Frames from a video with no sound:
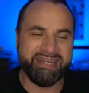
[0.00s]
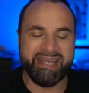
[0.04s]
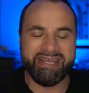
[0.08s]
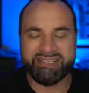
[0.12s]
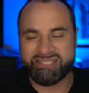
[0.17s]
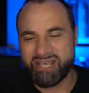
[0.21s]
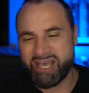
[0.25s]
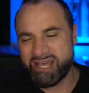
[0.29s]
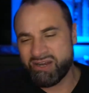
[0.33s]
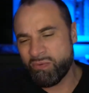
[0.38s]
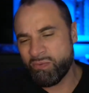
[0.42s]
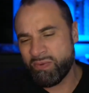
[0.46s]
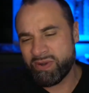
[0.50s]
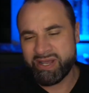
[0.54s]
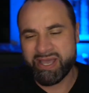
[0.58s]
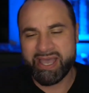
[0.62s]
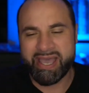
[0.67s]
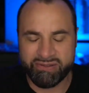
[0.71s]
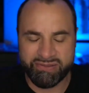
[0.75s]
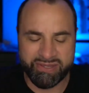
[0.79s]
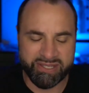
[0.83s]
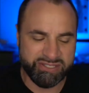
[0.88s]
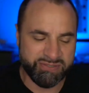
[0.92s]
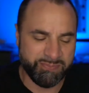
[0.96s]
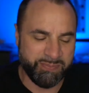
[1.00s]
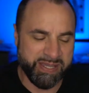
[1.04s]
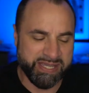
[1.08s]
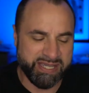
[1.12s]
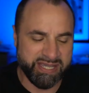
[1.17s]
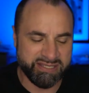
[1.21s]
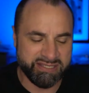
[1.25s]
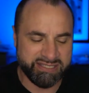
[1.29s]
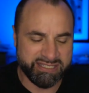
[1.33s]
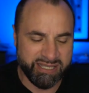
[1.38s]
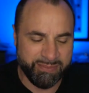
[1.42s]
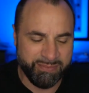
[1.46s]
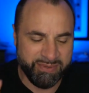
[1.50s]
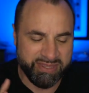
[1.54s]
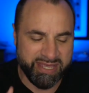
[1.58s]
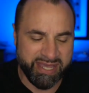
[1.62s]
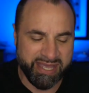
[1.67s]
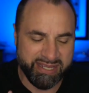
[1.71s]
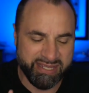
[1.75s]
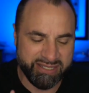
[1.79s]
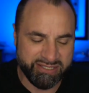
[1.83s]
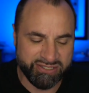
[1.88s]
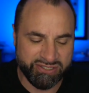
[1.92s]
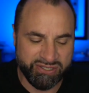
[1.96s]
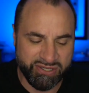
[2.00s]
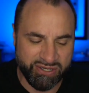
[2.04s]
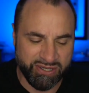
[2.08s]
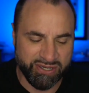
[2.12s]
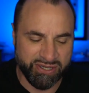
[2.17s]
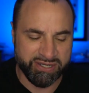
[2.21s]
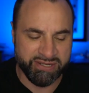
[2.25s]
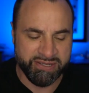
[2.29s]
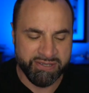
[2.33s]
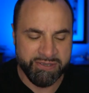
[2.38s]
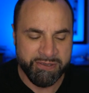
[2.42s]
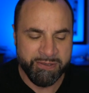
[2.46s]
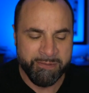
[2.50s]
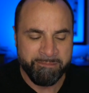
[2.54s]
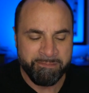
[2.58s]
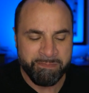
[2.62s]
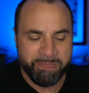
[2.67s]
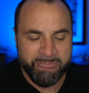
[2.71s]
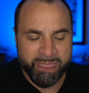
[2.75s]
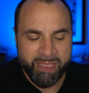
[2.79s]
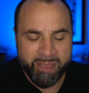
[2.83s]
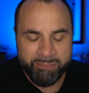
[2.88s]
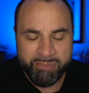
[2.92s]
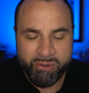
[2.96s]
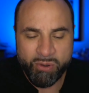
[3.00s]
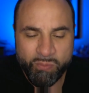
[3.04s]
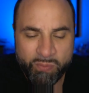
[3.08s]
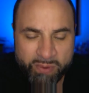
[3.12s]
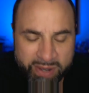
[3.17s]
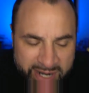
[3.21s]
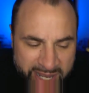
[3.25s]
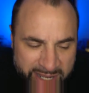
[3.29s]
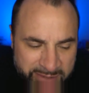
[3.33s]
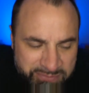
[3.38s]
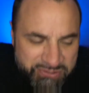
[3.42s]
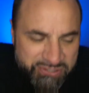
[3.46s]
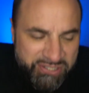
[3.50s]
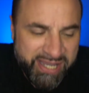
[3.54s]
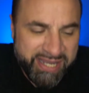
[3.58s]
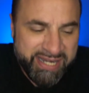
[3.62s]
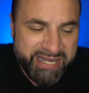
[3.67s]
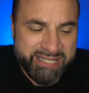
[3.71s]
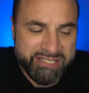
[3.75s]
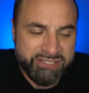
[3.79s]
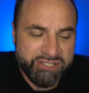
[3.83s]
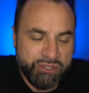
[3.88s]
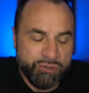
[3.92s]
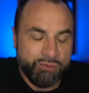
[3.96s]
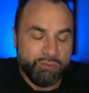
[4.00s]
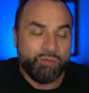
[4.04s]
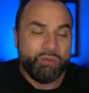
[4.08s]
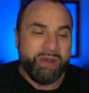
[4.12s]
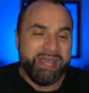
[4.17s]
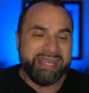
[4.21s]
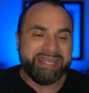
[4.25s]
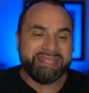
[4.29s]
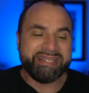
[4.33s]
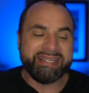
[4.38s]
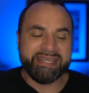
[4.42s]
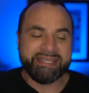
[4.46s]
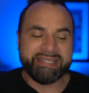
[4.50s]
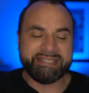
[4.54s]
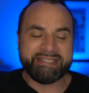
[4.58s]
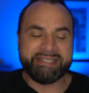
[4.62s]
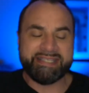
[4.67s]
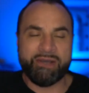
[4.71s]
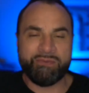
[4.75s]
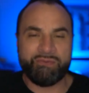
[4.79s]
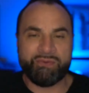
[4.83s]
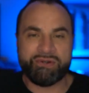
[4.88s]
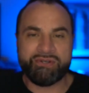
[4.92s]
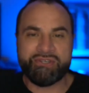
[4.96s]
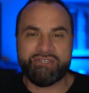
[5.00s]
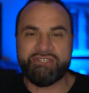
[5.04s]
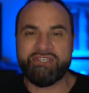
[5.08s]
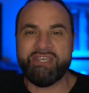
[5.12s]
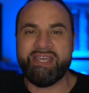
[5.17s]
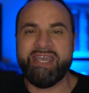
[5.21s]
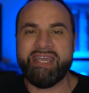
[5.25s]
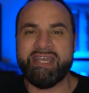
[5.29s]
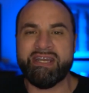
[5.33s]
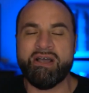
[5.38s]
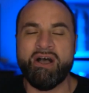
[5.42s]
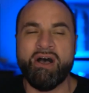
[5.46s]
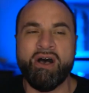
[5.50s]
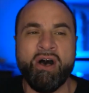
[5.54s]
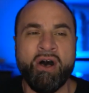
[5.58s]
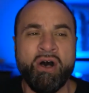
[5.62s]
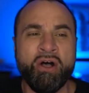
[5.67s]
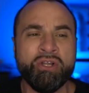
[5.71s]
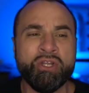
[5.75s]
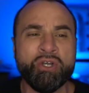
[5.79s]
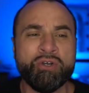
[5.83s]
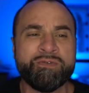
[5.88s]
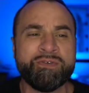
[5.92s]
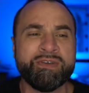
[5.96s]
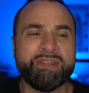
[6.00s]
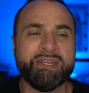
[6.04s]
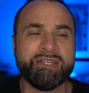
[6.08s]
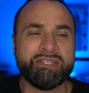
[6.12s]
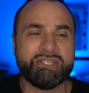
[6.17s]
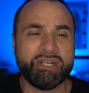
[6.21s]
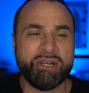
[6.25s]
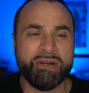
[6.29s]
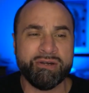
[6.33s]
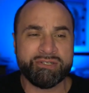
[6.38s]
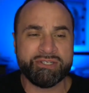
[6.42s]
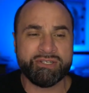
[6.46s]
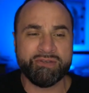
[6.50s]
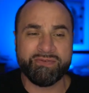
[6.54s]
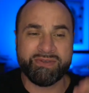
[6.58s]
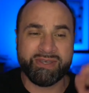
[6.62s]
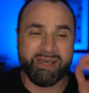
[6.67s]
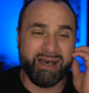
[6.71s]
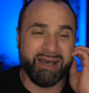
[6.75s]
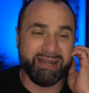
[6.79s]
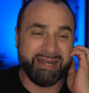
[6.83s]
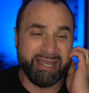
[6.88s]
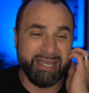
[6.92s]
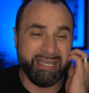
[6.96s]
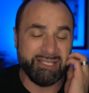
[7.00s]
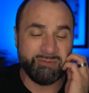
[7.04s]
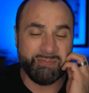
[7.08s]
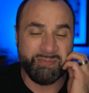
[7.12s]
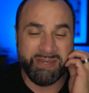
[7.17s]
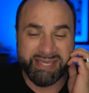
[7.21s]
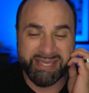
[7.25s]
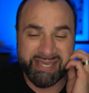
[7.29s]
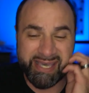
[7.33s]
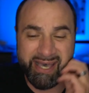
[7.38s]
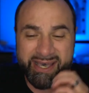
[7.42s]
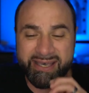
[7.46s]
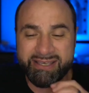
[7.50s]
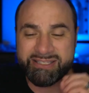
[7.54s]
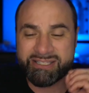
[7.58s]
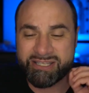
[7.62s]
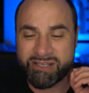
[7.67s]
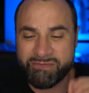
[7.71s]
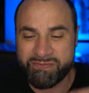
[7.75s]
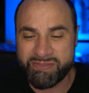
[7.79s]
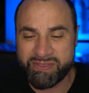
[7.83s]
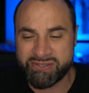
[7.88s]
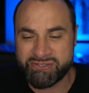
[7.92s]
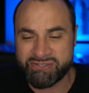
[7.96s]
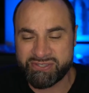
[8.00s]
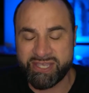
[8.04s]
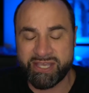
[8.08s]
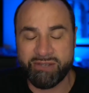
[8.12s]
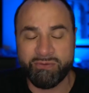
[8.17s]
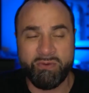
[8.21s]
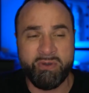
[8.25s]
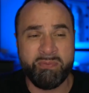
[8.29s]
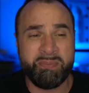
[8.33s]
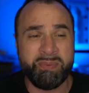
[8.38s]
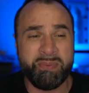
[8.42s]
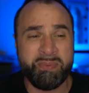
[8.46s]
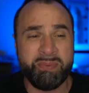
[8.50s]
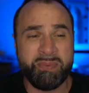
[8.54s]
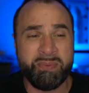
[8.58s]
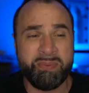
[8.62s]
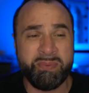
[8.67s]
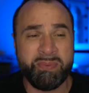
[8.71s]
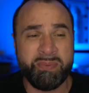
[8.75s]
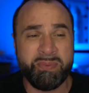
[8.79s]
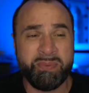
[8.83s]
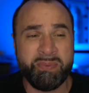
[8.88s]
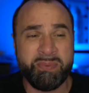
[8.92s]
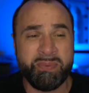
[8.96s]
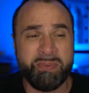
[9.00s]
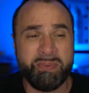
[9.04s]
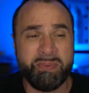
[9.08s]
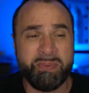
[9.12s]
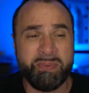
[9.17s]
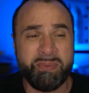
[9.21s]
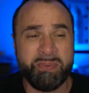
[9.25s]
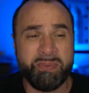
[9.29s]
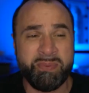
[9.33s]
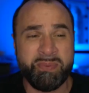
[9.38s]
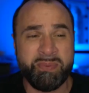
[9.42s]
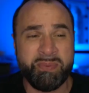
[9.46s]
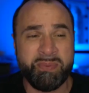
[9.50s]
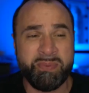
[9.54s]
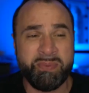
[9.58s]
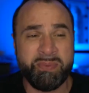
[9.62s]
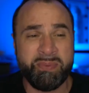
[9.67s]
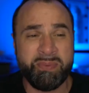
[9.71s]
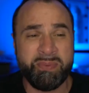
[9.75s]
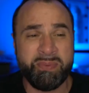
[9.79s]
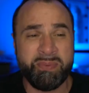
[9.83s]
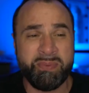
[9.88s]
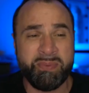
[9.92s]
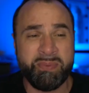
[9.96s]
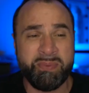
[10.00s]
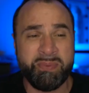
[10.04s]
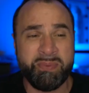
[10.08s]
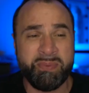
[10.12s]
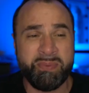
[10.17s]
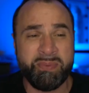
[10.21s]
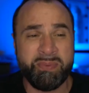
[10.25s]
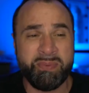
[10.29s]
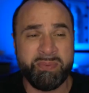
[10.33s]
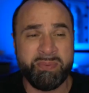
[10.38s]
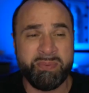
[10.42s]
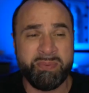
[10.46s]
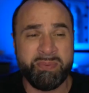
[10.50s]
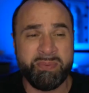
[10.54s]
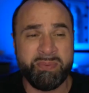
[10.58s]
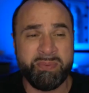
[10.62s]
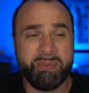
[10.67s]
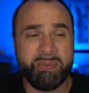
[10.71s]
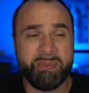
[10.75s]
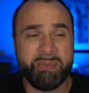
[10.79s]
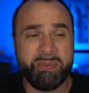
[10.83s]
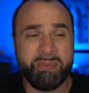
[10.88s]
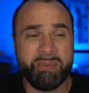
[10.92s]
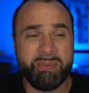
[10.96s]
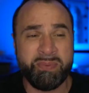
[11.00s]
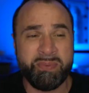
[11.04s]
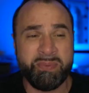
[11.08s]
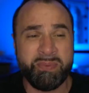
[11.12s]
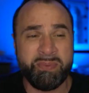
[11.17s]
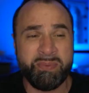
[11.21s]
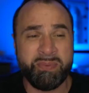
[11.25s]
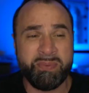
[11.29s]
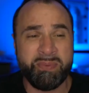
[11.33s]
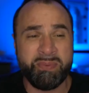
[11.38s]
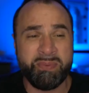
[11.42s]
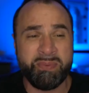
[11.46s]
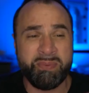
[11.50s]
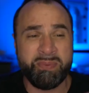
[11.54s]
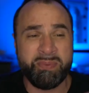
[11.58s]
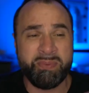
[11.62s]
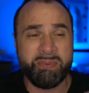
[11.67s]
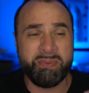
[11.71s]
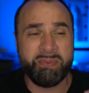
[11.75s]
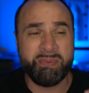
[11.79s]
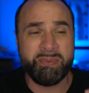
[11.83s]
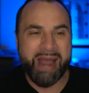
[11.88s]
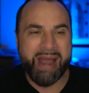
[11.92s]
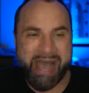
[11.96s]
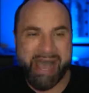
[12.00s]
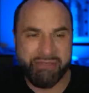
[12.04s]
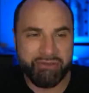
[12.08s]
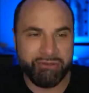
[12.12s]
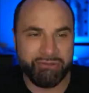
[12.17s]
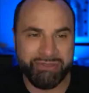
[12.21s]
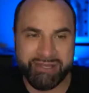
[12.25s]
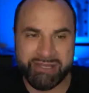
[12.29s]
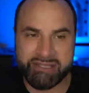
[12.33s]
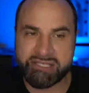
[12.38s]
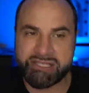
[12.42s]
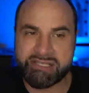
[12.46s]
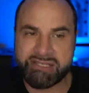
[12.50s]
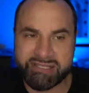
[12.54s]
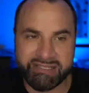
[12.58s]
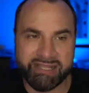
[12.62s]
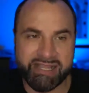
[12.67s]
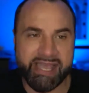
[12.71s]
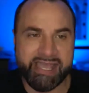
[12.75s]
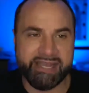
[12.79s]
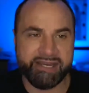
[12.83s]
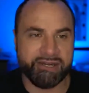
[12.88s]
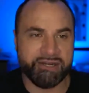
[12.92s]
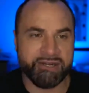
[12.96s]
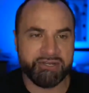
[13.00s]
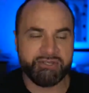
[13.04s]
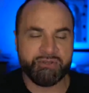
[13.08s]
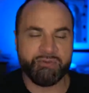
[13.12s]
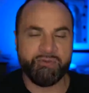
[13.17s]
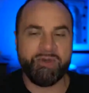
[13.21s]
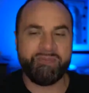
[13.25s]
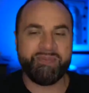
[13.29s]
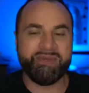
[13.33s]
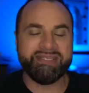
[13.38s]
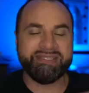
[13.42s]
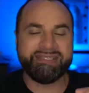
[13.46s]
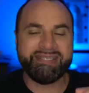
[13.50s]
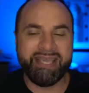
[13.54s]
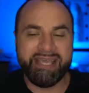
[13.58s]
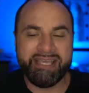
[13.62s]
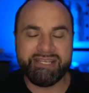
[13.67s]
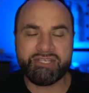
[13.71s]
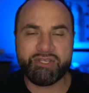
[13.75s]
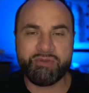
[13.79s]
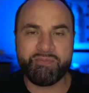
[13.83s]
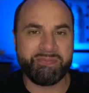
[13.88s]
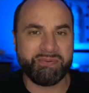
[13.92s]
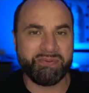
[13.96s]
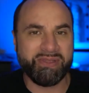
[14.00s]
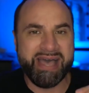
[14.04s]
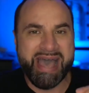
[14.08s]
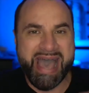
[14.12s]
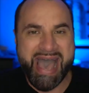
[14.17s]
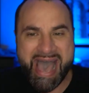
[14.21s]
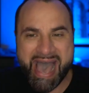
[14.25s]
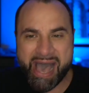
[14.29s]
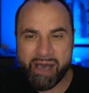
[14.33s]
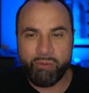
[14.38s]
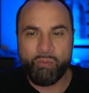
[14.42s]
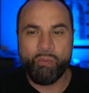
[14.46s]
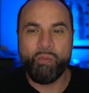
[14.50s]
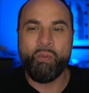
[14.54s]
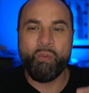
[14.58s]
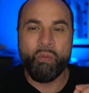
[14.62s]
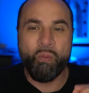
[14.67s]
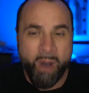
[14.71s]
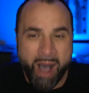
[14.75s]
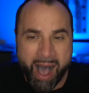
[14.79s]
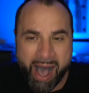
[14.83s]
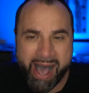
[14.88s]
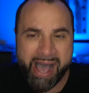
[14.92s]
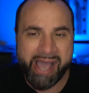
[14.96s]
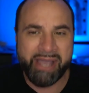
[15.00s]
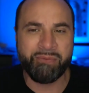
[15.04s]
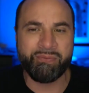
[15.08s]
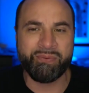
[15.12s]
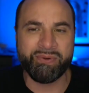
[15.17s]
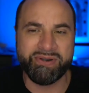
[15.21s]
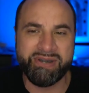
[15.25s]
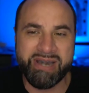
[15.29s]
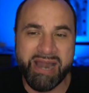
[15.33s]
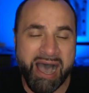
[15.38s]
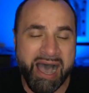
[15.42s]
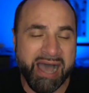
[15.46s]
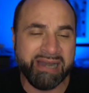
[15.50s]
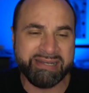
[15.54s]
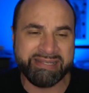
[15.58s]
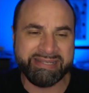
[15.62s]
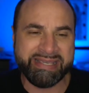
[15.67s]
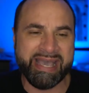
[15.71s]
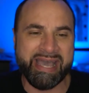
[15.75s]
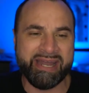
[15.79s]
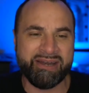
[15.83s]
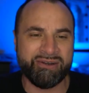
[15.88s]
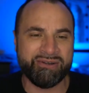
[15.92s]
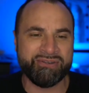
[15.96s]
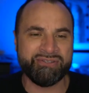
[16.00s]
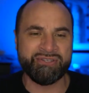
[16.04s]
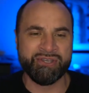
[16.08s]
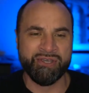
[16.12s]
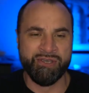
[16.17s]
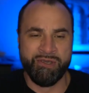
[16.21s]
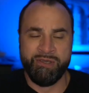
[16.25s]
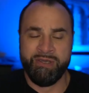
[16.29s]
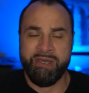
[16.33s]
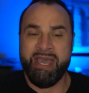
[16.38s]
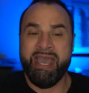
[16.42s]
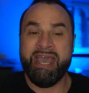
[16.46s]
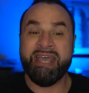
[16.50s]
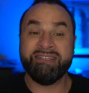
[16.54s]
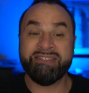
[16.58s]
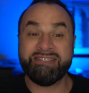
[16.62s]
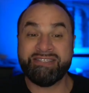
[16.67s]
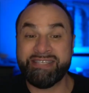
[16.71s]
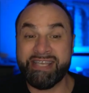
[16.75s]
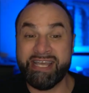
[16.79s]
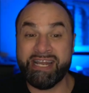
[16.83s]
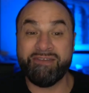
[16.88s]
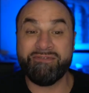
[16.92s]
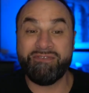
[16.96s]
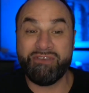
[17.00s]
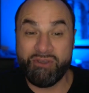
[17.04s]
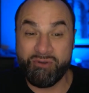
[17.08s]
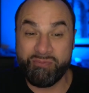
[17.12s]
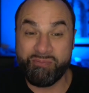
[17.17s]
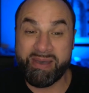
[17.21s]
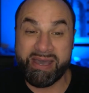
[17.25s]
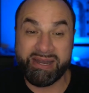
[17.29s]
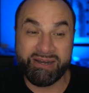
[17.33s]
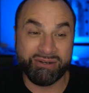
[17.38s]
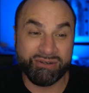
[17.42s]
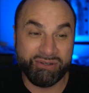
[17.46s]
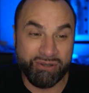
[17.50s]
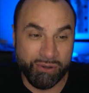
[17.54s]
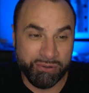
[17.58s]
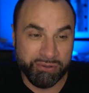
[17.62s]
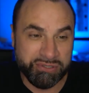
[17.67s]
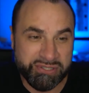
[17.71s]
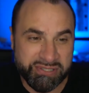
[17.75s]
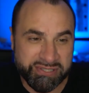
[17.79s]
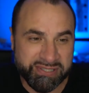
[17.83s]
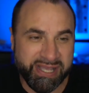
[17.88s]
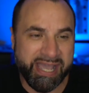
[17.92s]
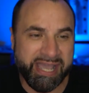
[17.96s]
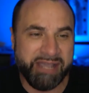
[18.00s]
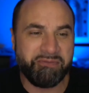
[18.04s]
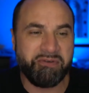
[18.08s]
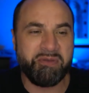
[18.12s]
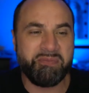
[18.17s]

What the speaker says: So I don't want to hate on this because some of that is good. But what I'm saying is the weakness that we're seeing all over the church of God is because of this thing. We've been teaching people how to be getters rather than slayers. We've been teaching people why we're not getters instead of you better go slay.